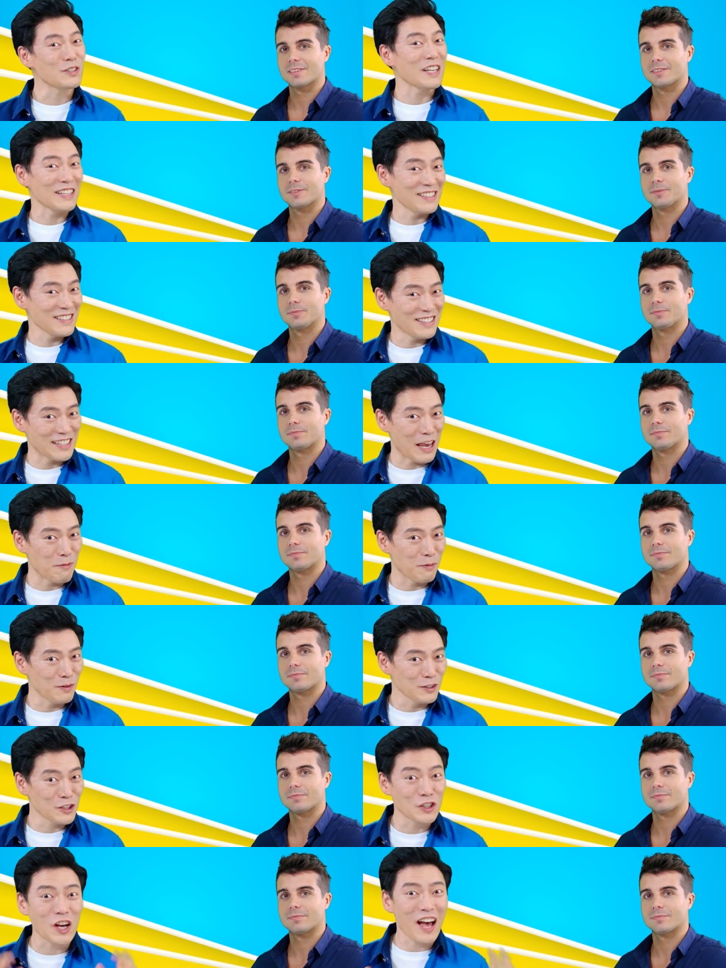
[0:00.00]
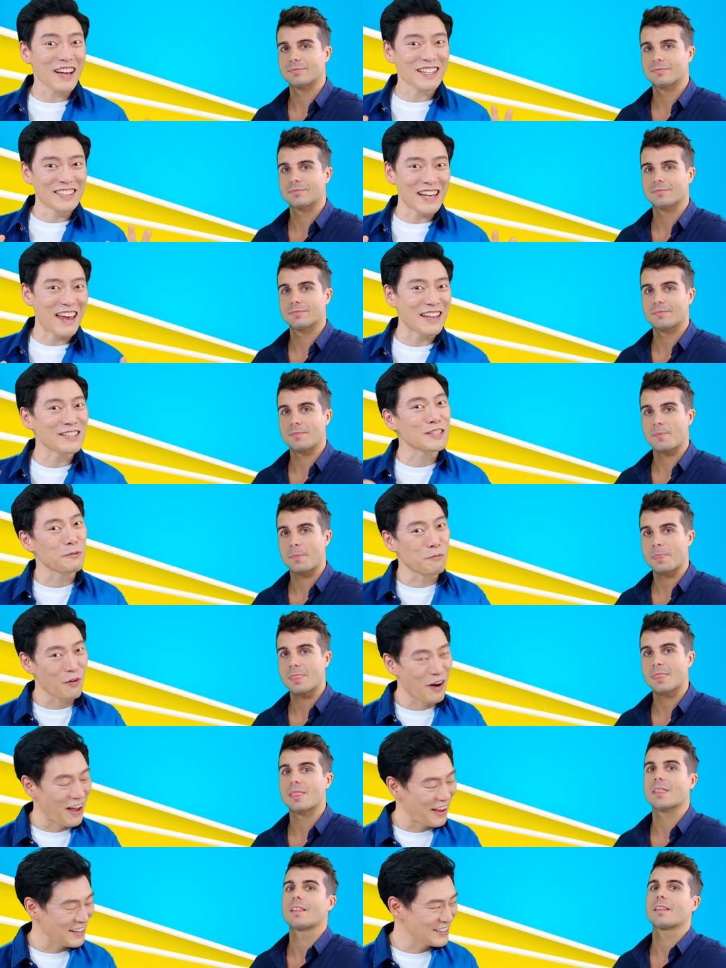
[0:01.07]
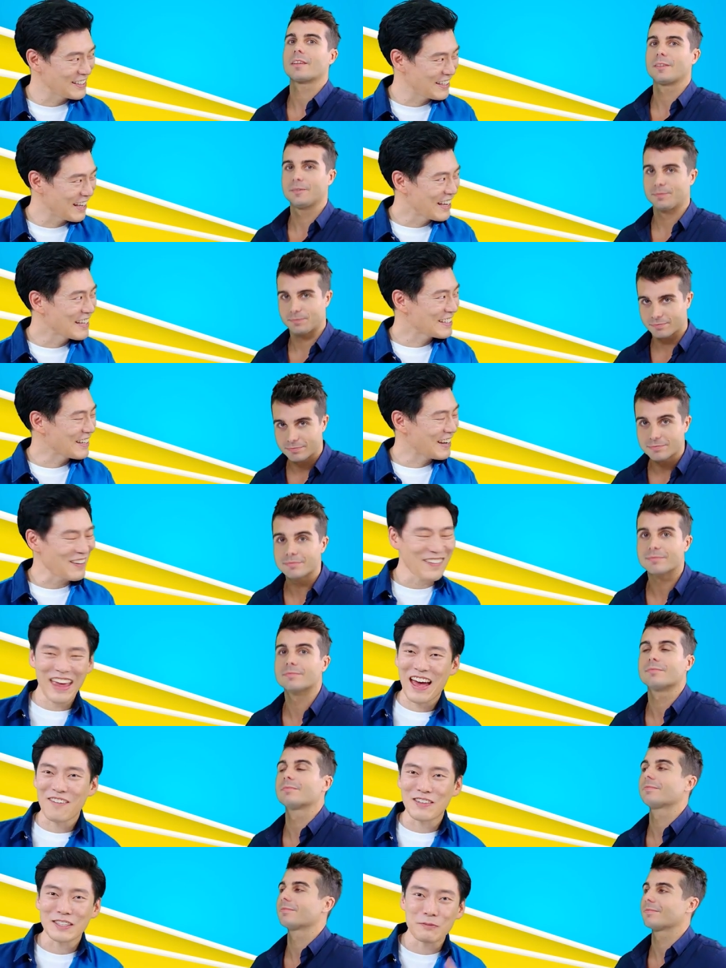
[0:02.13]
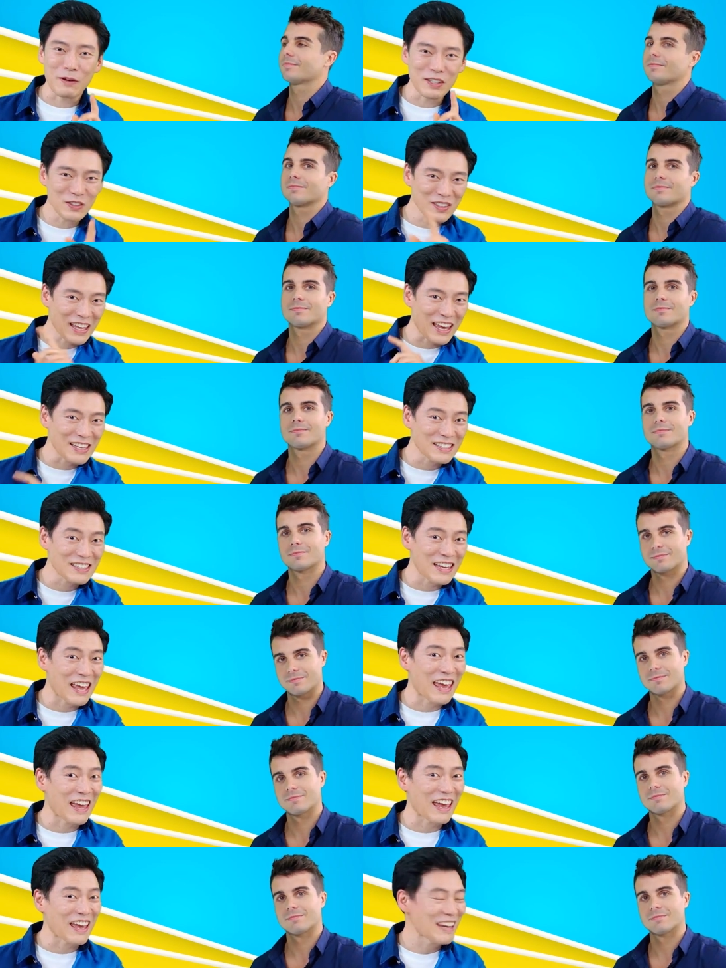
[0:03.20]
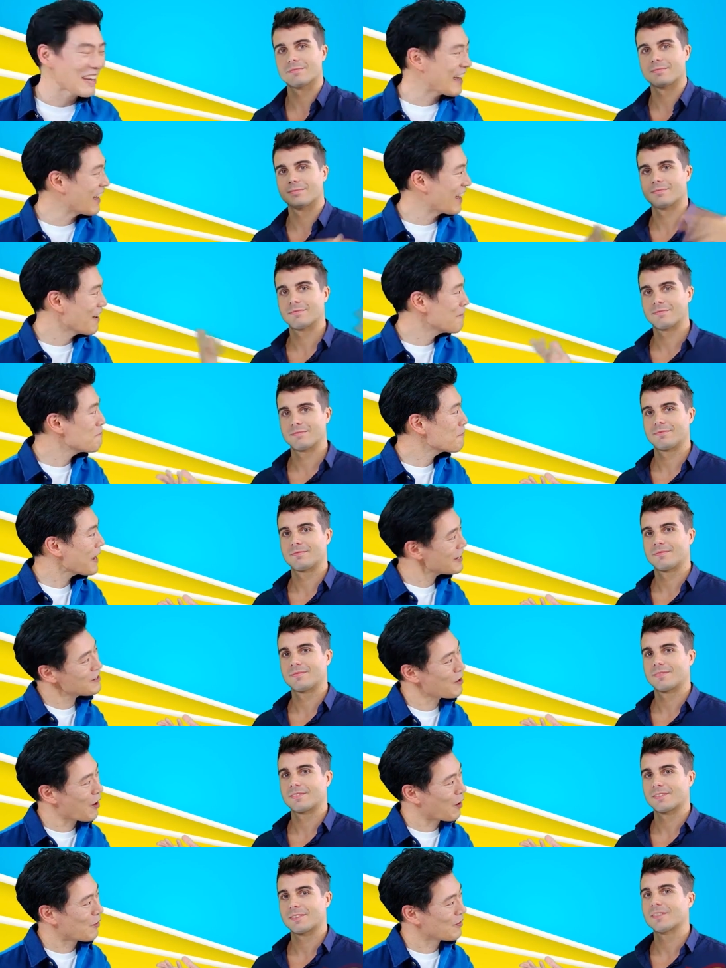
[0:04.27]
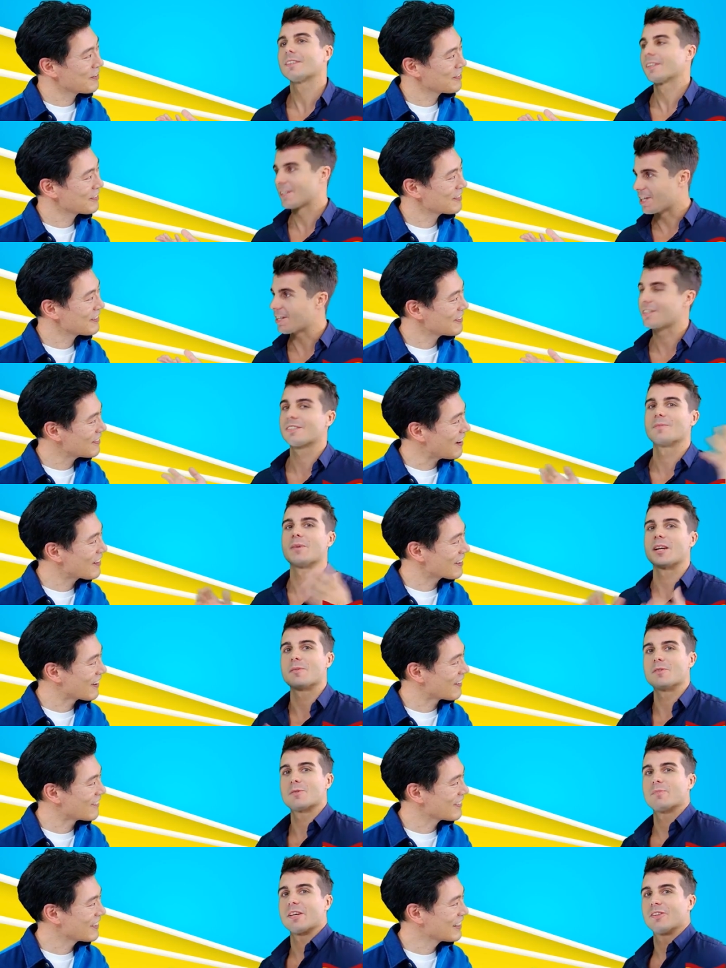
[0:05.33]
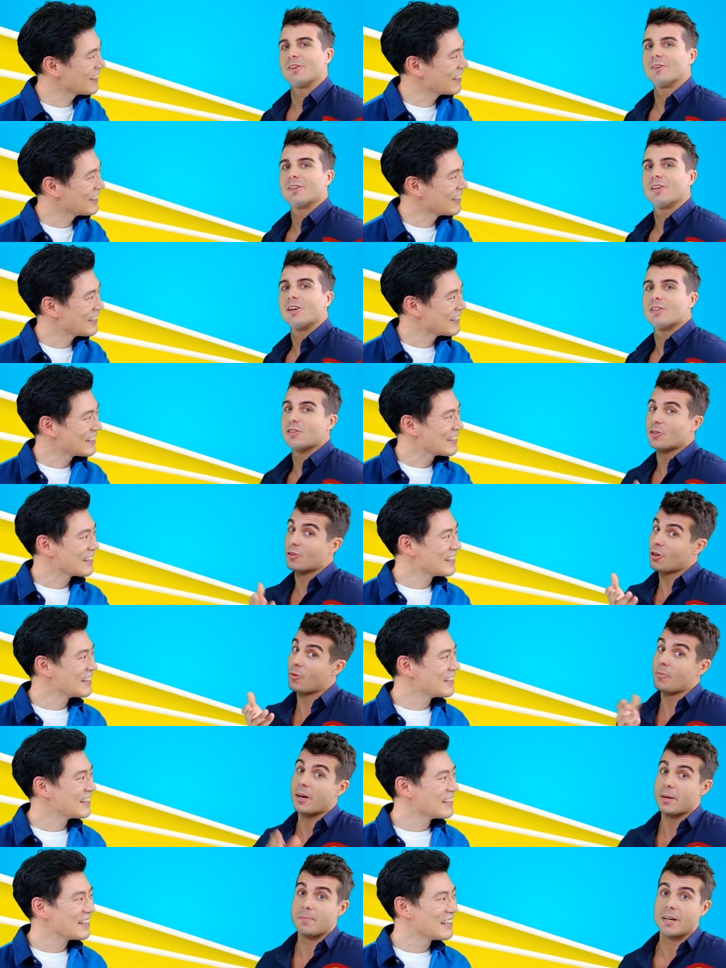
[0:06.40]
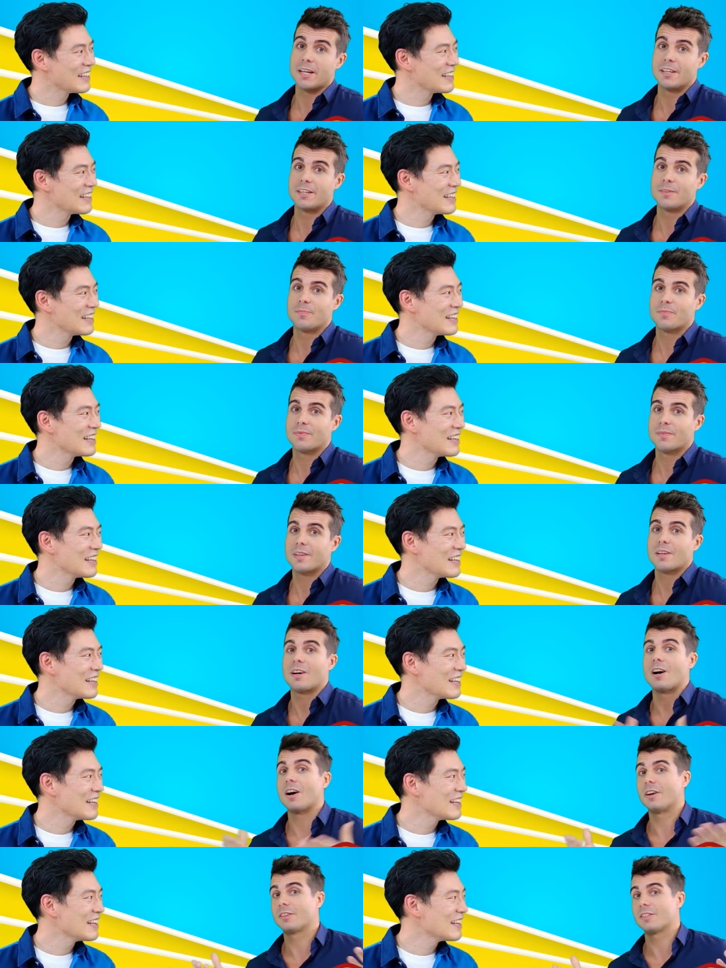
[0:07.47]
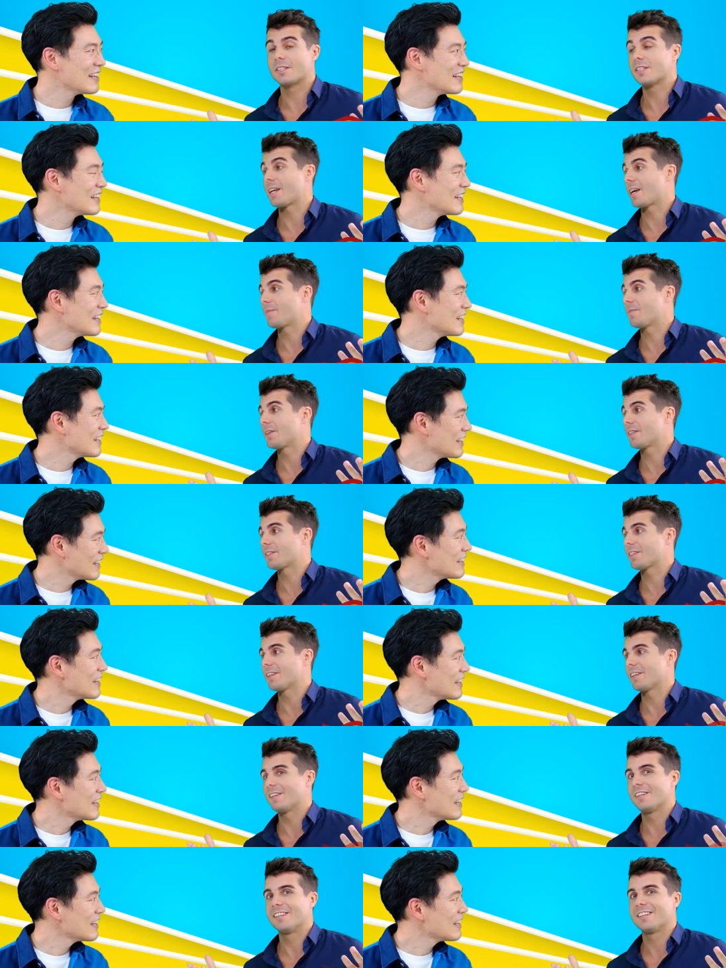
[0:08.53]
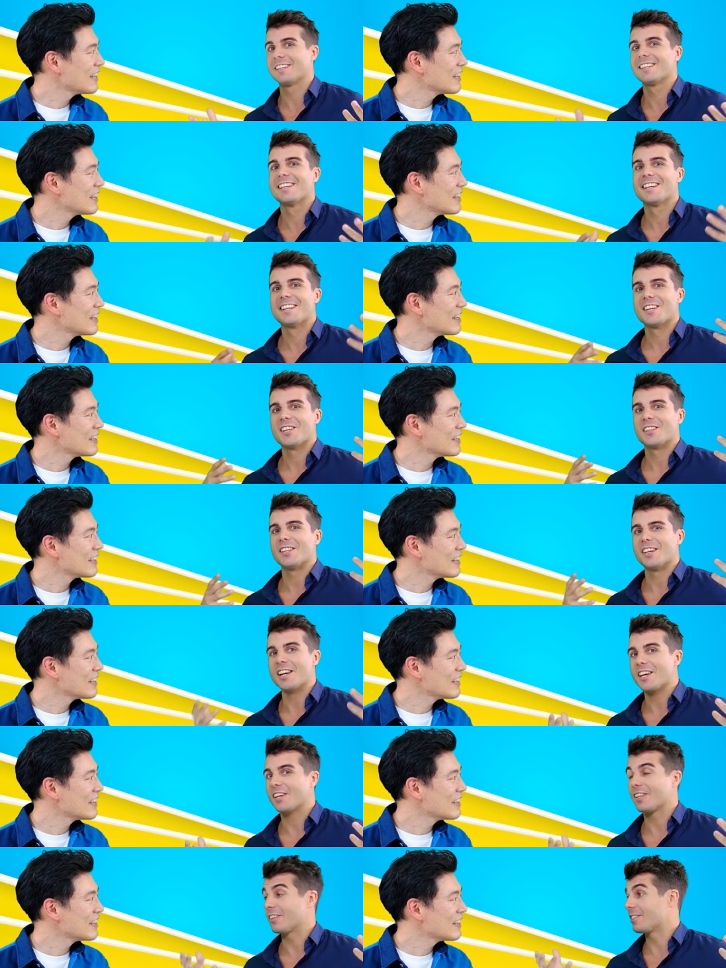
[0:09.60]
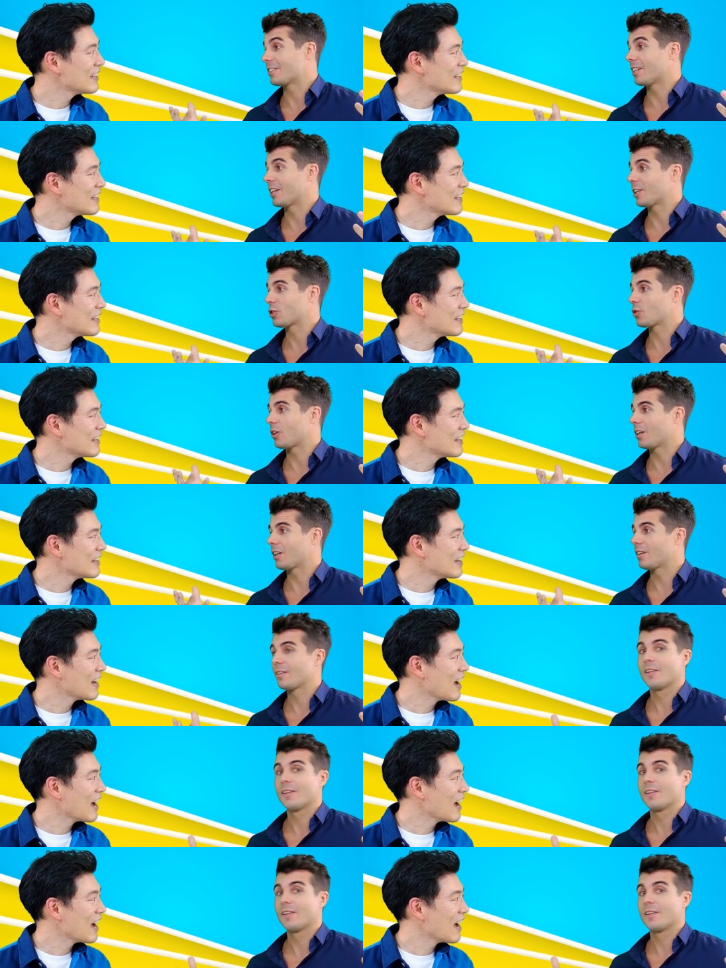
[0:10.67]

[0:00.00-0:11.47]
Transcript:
Speaker 1: Jason's Table, Shocked and Surprised. Today we have a special guest and uh, Pedro.
Speaker 2: Yes, welcome. My name is Pedro, also known by my artist name. It's uh, the naked intellectual